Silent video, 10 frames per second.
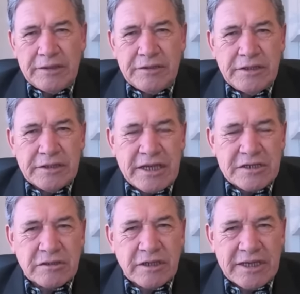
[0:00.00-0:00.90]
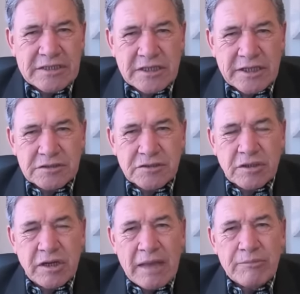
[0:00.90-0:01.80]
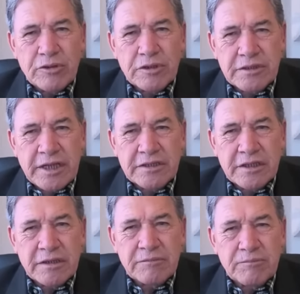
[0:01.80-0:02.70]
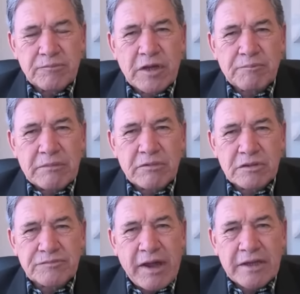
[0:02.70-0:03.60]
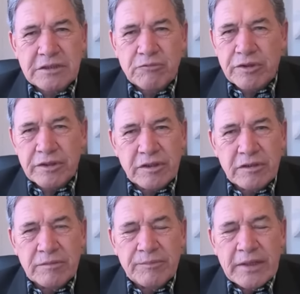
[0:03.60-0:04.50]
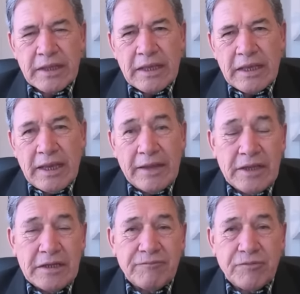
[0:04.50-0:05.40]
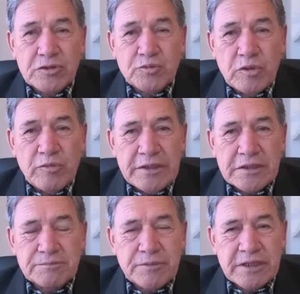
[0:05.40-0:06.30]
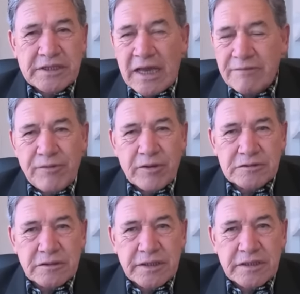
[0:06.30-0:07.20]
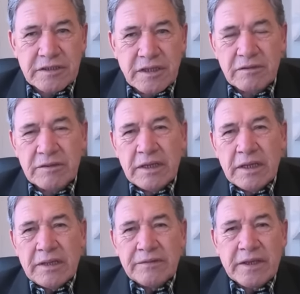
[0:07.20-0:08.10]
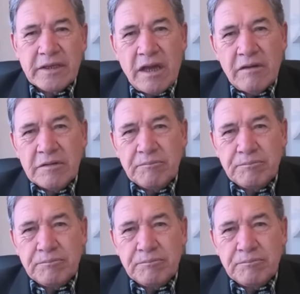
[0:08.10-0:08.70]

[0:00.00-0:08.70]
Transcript: ed educational escalators to climb on and take their young people as far as they want to go. And they need first world wages. But he can't focus on that. No, they go